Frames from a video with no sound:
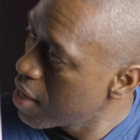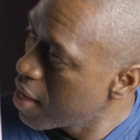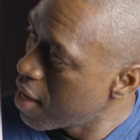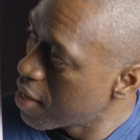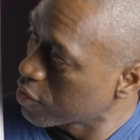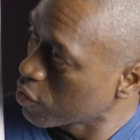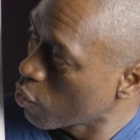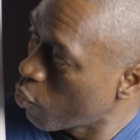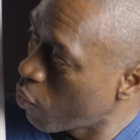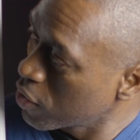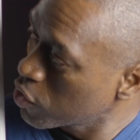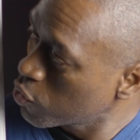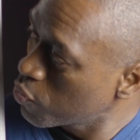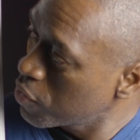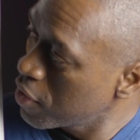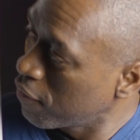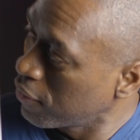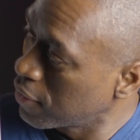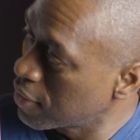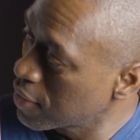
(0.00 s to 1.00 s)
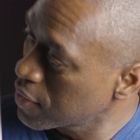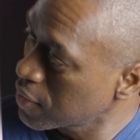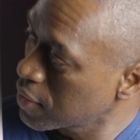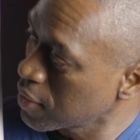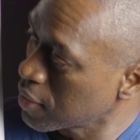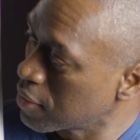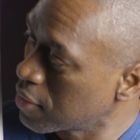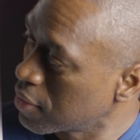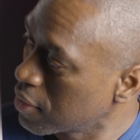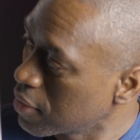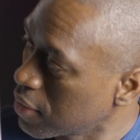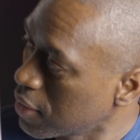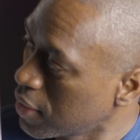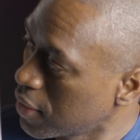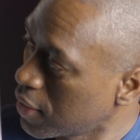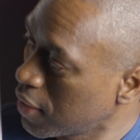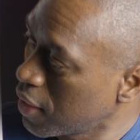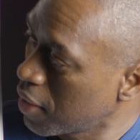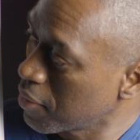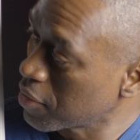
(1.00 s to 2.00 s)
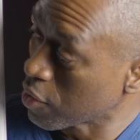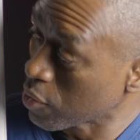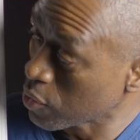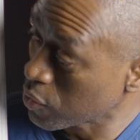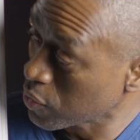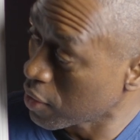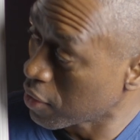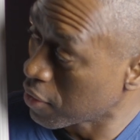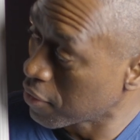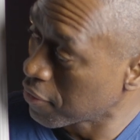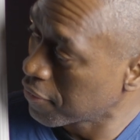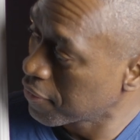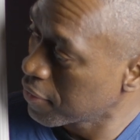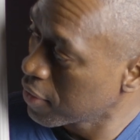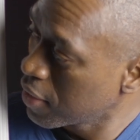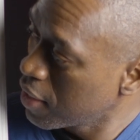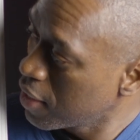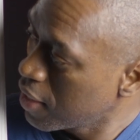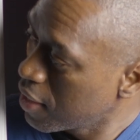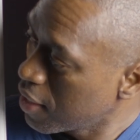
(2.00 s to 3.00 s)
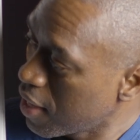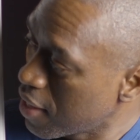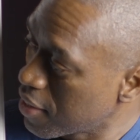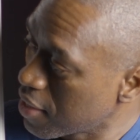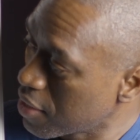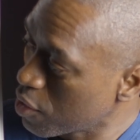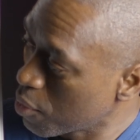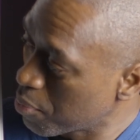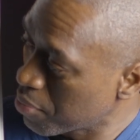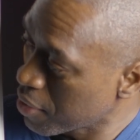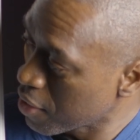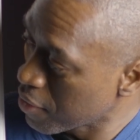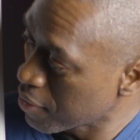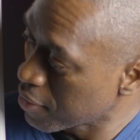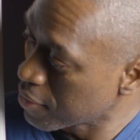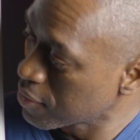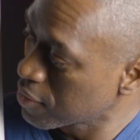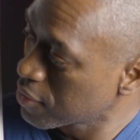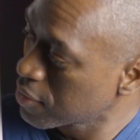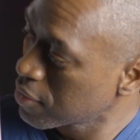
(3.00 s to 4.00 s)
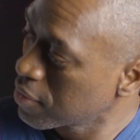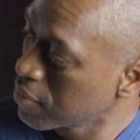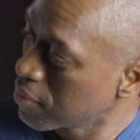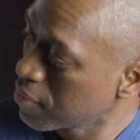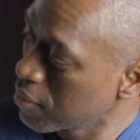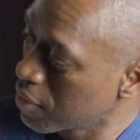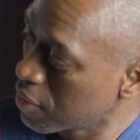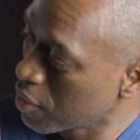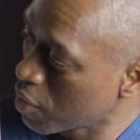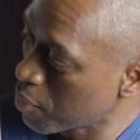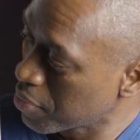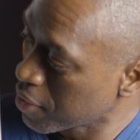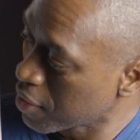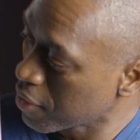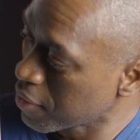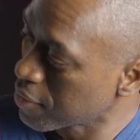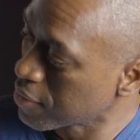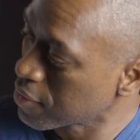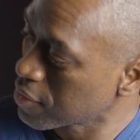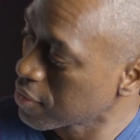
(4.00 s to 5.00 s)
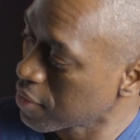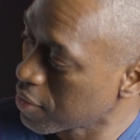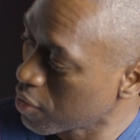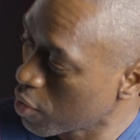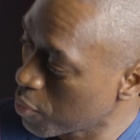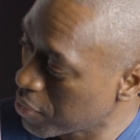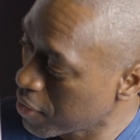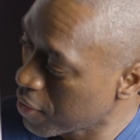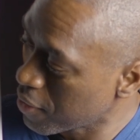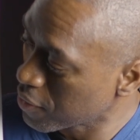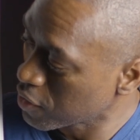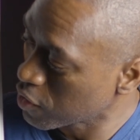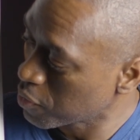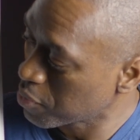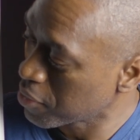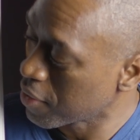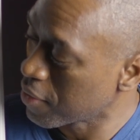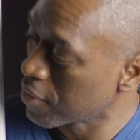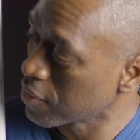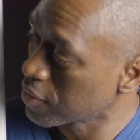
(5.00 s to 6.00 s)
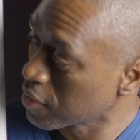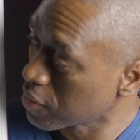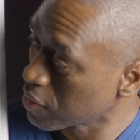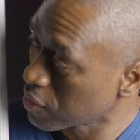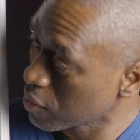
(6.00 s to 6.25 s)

And so once we've listed yourself, and then your parents, their parents, and their parents' parents, and